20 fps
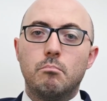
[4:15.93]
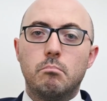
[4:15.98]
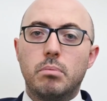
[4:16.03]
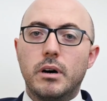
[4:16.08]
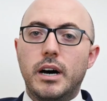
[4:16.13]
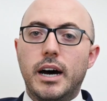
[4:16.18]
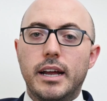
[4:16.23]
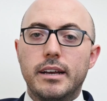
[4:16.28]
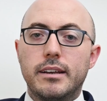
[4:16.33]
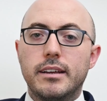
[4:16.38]

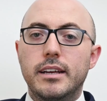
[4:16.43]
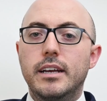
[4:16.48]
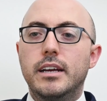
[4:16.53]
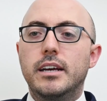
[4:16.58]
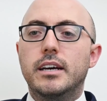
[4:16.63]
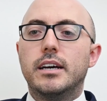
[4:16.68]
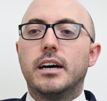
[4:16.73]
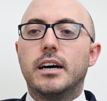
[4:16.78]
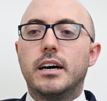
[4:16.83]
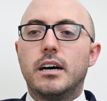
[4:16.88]
But
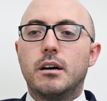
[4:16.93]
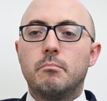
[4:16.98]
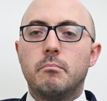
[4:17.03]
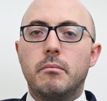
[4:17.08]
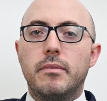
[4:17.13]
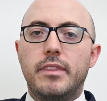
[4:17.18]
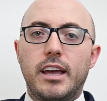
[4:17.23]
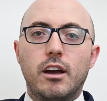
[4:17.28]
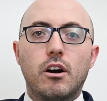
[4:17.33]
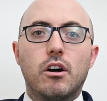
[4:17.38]
um,
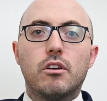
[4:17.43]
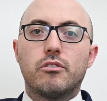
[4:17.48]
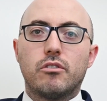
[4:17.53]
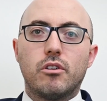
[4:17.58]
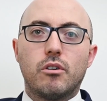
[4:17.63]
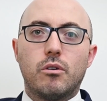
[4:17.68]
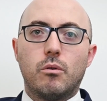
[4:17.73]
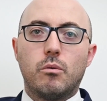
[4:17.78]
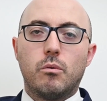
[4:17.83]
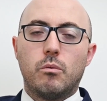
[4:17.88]
they
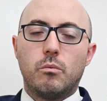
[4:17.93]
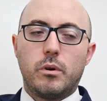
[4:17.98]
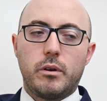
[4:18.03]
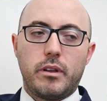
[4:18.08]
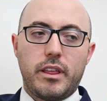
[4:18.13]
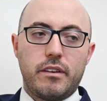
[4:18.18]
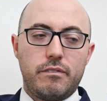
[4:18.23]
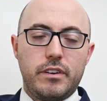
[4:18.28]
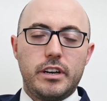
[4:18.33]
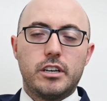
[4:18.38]
also, when
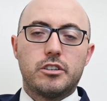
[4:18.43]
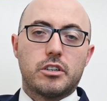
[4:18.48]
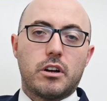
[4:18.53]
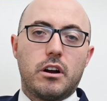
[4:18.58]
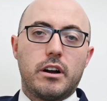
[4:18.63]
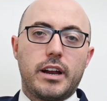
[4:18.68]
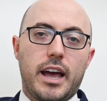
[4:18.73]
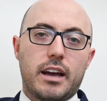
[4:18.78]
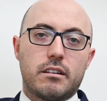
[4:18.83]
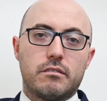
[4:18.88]
they finished
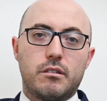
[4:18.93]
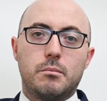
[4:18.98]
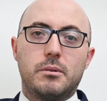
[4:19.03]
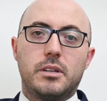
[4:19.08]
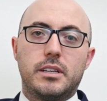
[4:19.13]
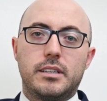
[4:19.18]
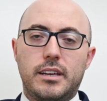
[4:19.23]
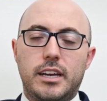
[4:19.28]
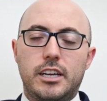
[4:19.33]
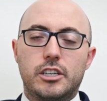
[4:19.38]
cardiac
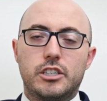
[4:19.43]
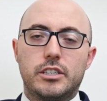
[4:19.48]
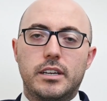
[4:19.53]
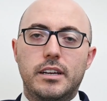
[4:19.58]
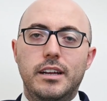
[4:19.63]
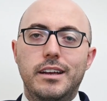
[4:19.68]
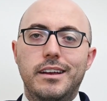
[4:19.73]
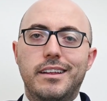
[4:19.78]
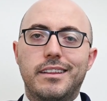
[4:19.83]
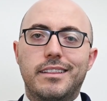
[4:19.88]
rehabilitation,